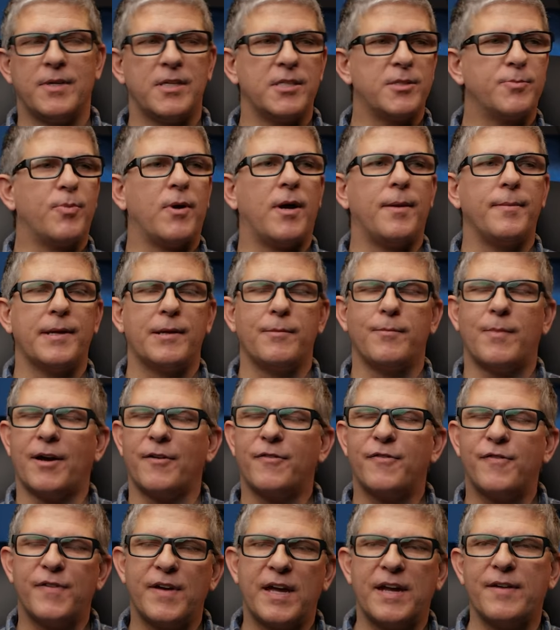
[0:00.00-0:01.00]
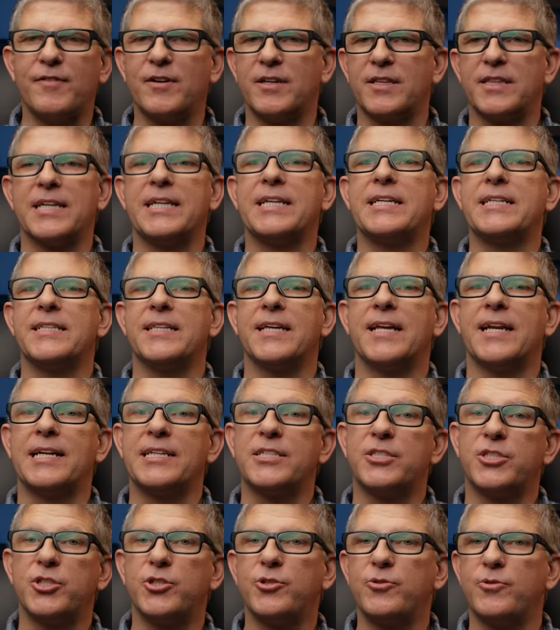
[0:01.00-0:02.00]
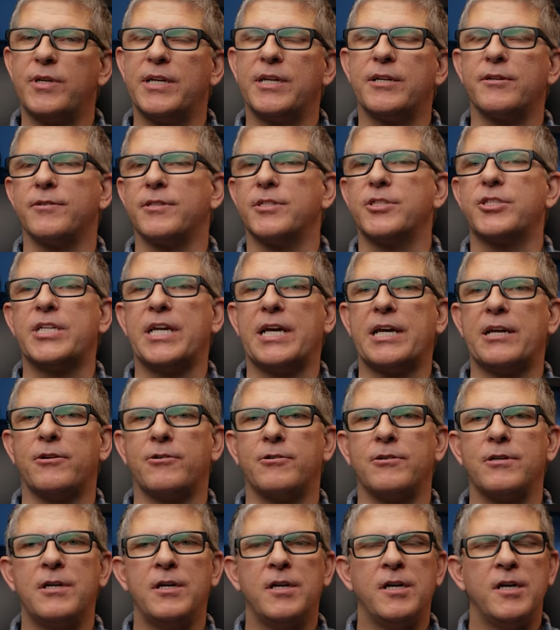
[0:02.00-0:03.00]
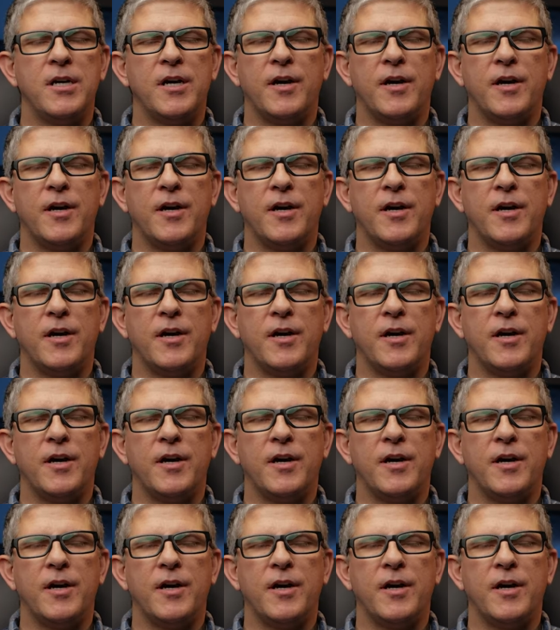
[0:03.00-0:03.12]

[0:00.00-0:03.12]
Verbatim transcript: That's probably my favorite thing that I do here on the channel.